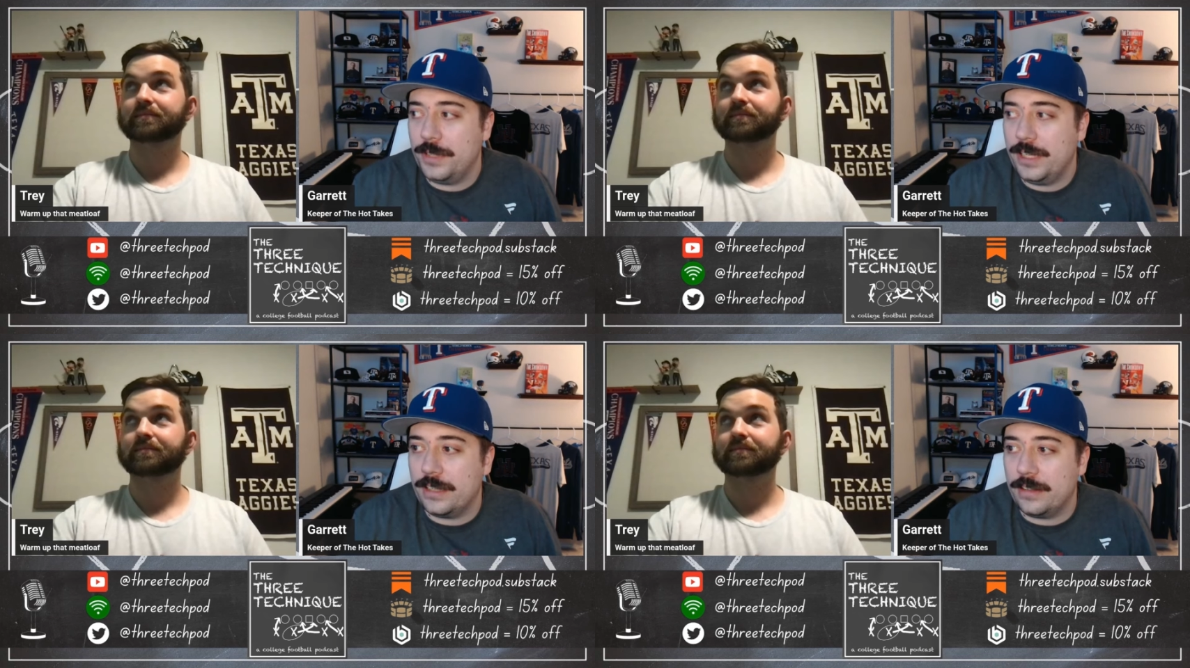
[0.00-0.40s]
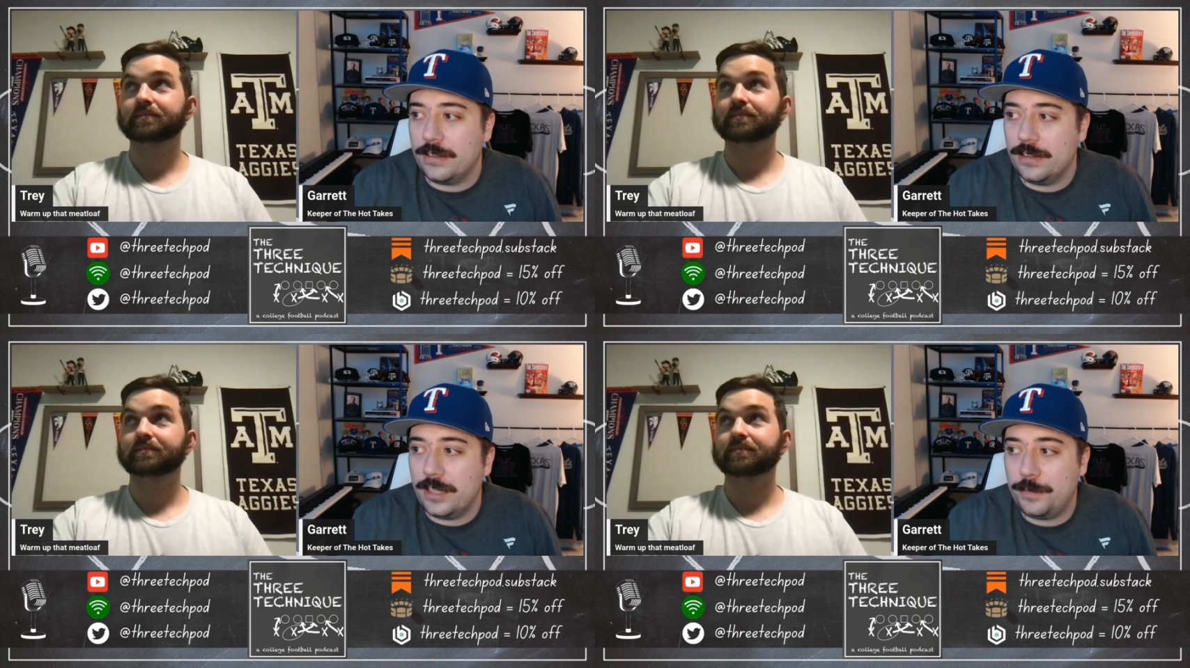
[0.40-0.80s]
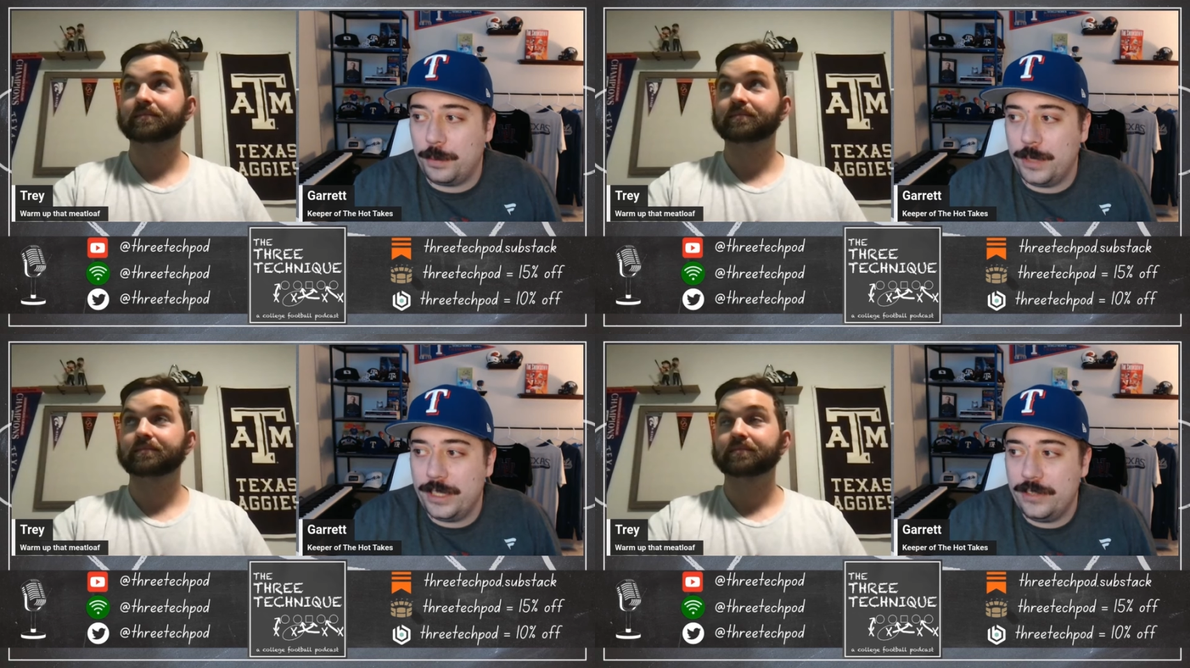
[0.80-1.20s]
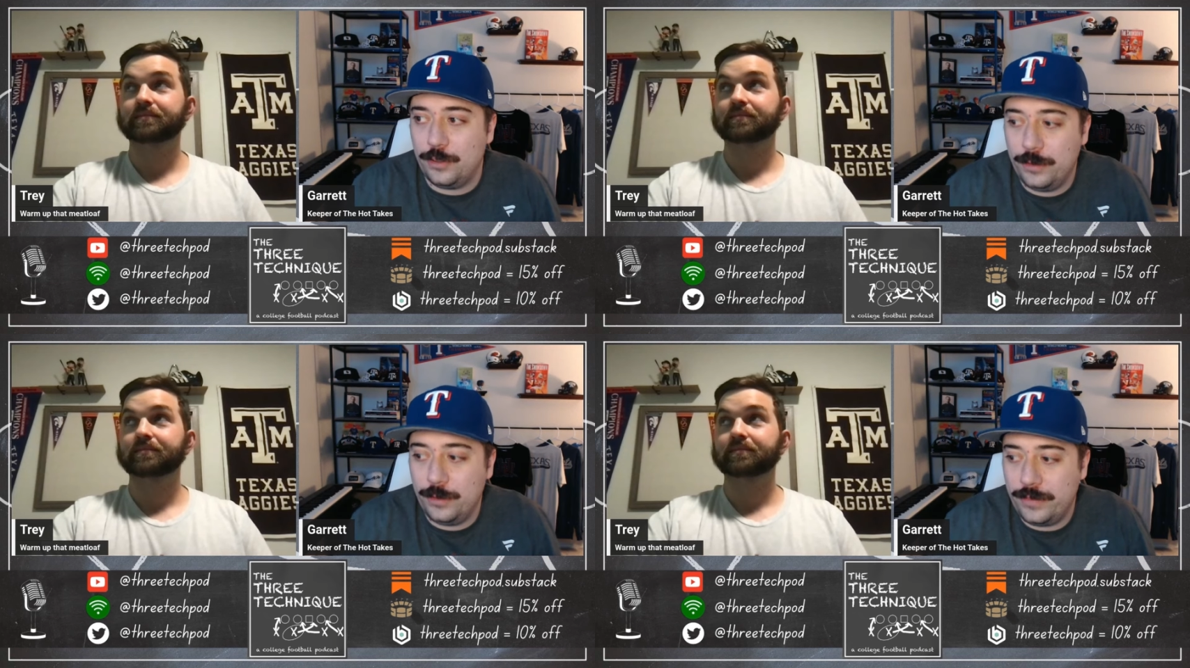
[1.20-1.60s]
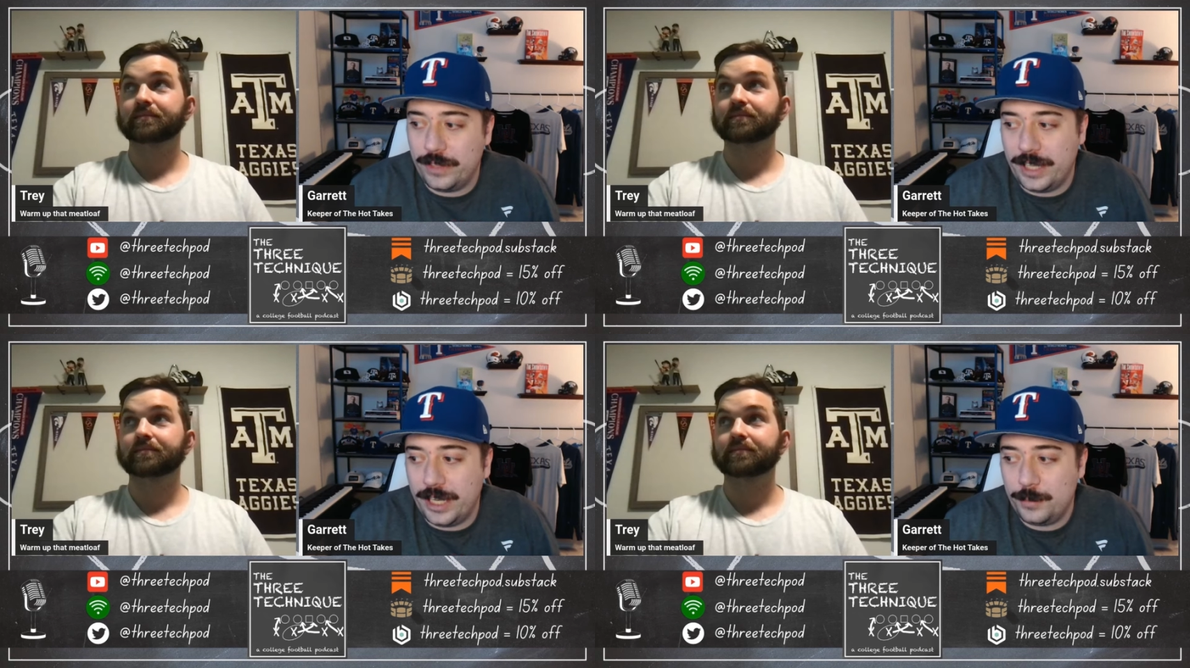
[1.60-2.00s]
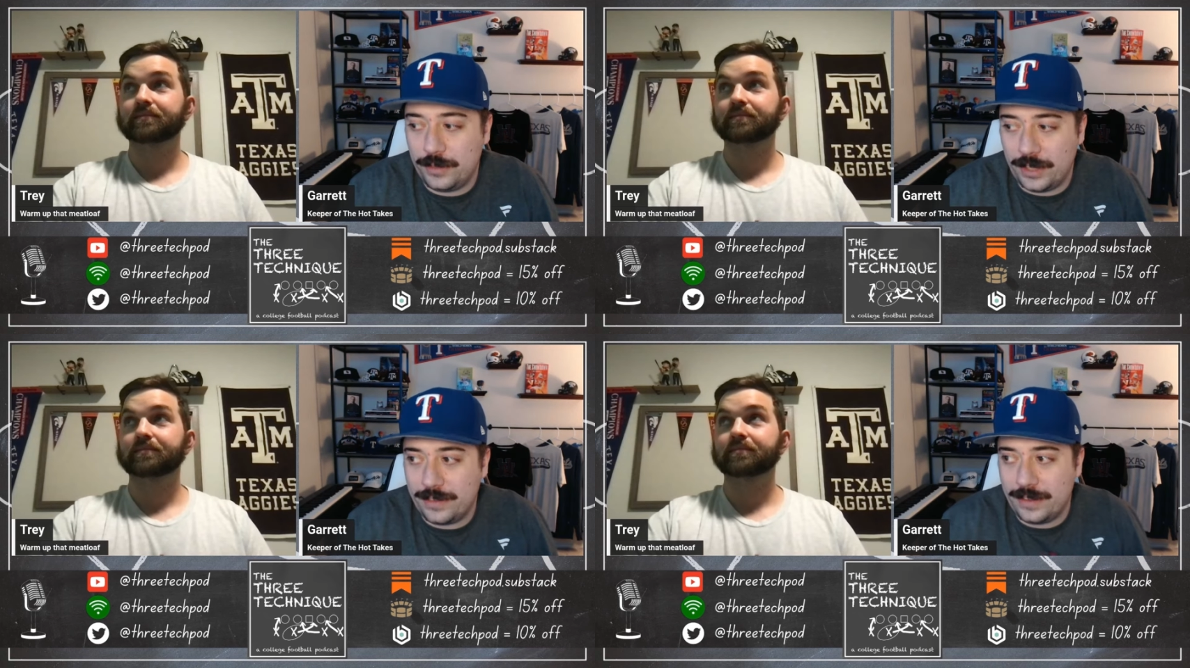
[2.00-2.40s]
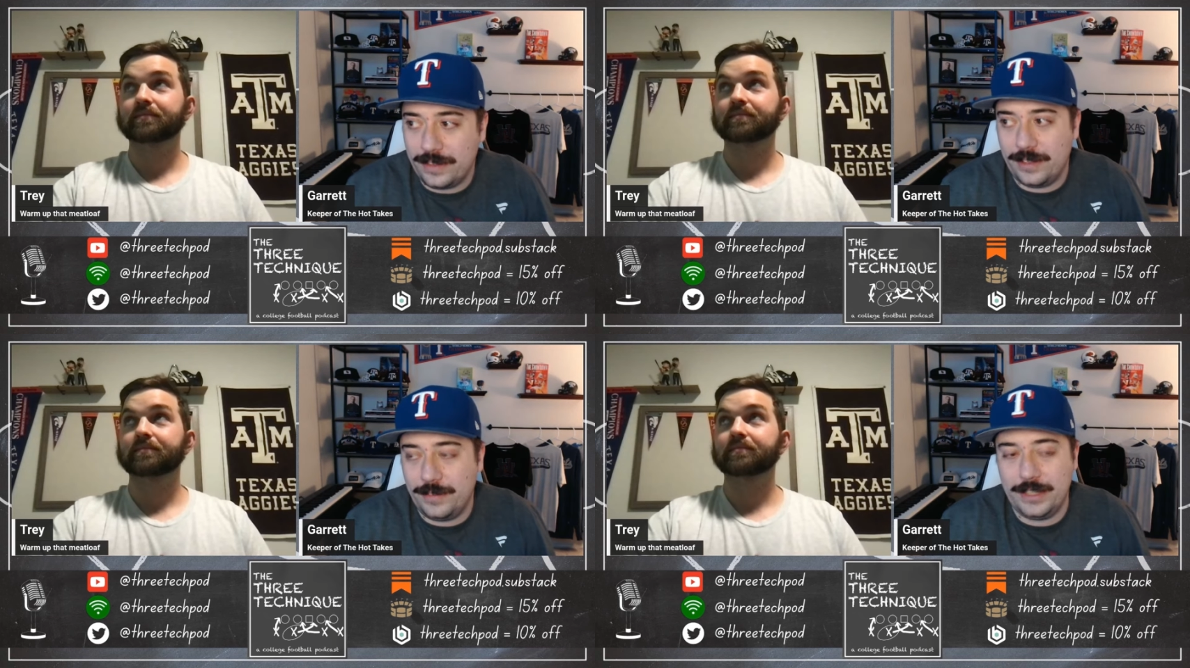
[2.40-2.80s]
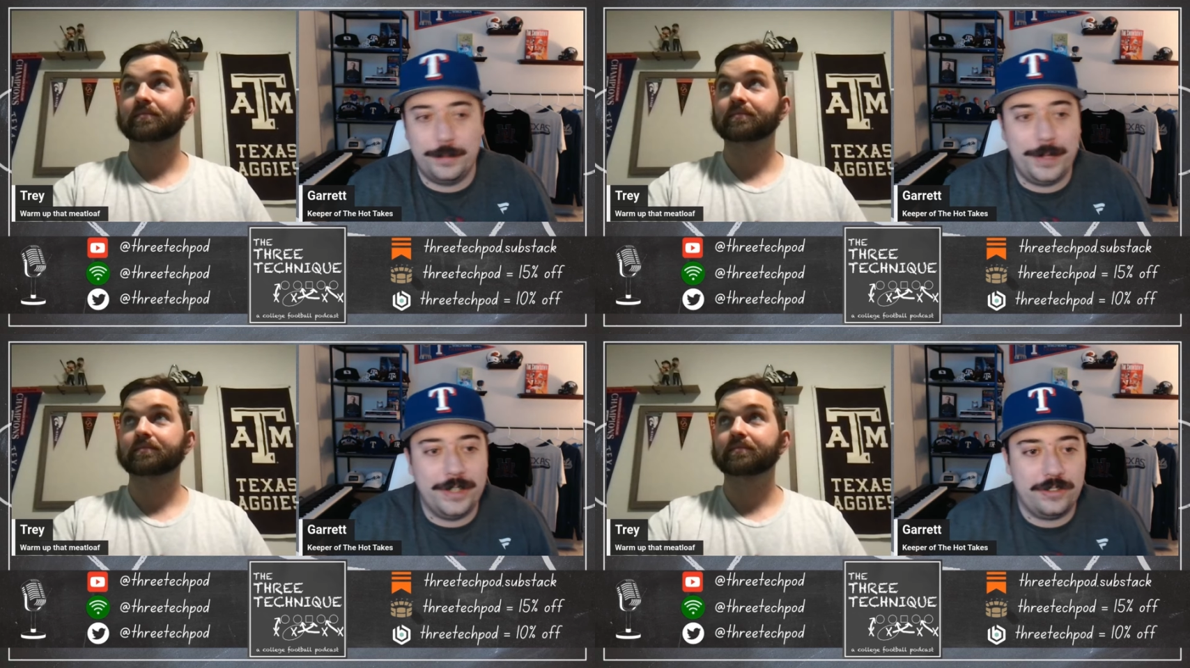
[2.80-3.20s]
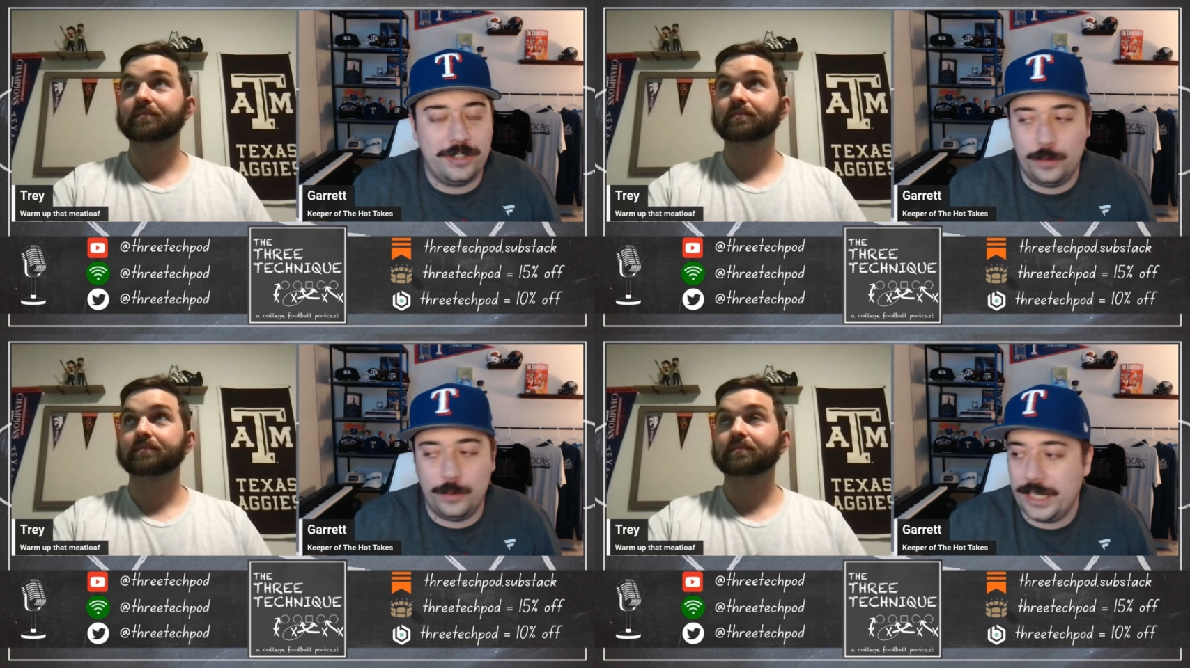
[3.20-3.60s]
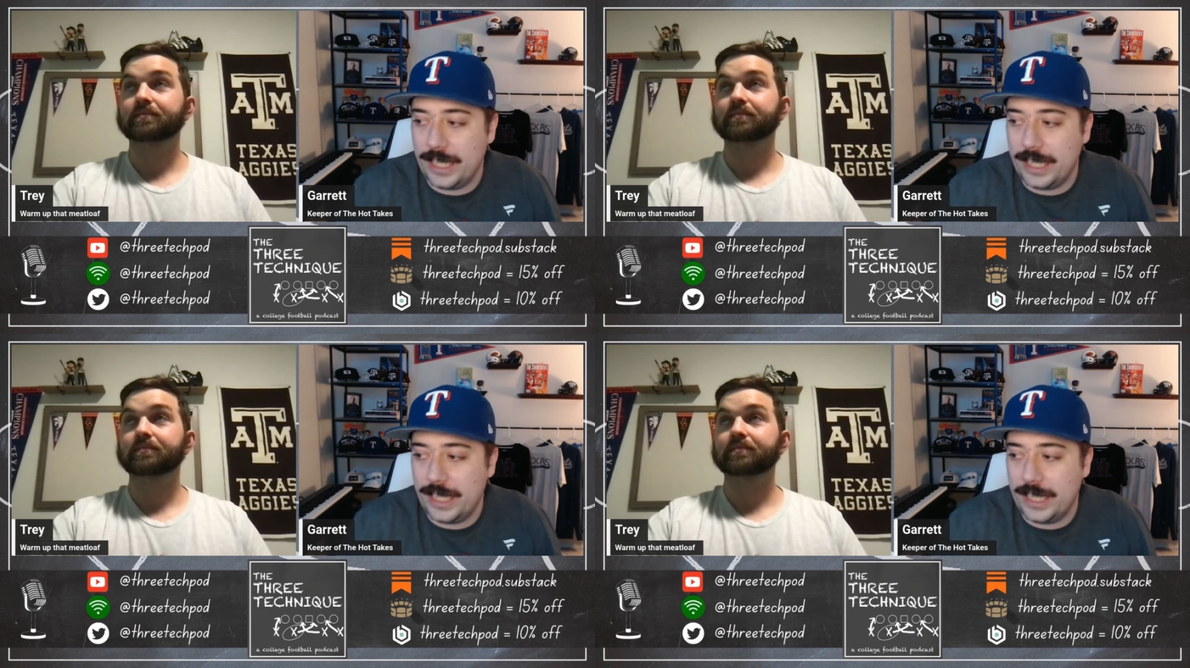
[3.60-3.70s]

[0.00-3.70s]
Speaker 1: but like they've played two of the games that I think they've had the best chance of winning